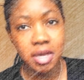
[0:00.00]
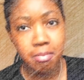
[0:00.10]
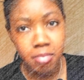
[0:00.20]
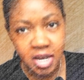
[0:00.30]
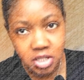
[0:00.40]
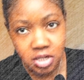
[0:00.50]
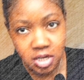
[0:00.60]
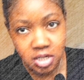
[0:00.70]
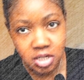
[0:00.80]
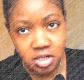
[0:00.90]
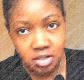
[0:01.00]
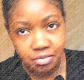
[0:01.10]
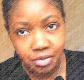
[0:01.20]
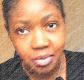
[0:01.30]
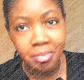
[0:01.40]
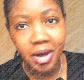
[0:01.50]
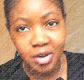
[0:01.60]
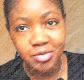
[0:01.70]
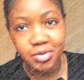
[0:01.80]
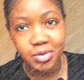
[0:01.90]
Imagination is very
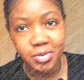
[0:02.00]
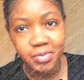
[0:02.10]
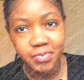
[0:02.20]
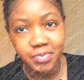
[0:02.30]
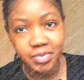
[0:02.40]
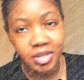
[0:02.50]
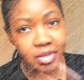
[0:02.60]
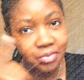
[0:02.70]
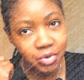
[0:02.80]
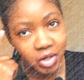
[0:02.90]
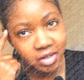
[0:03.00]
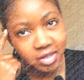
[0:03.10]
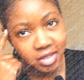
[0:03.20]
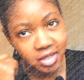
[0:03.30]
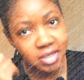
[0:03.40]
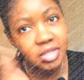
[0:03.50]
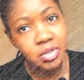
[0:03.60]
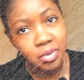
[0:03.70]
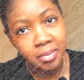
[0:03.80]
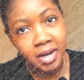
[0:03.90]
powerful. If you can see it
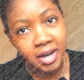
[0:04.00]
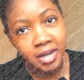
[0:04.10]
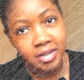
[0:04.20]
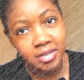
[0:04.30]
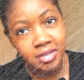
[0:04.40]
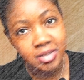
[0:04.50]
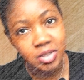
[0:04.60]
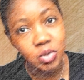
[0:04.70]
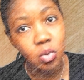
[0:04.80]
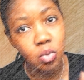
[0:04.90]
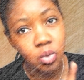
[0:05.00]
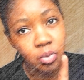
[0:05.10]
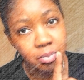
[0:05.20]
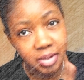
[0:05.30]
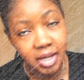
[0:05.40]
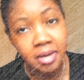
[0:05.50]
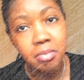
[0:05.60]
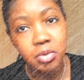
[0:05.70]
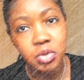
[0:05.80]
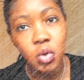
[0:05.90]
in your mind, you will be
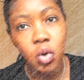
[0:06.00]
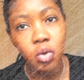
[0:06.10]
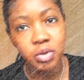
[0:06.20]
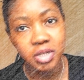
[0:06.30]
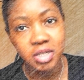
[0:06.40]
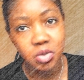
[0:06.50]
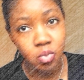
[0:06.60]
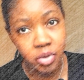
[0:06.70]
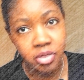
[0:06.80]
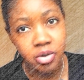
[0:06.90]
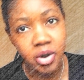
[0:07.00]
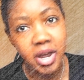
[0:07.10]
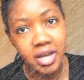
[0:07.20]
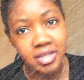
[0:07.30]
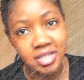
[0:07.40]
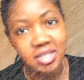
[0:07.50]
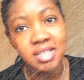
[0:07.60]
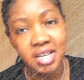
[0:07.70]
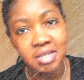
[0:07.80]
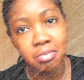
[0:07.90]
able to hold it with your hands,
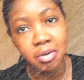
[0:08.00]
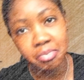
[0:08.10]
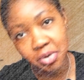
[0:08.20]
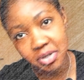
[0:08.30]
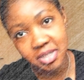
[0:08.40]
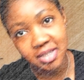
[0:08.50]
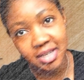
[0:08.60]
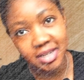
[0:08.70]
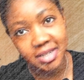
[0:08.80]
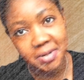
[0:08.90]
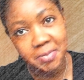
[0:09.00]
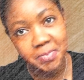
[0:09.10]
just as Bob Proctor said.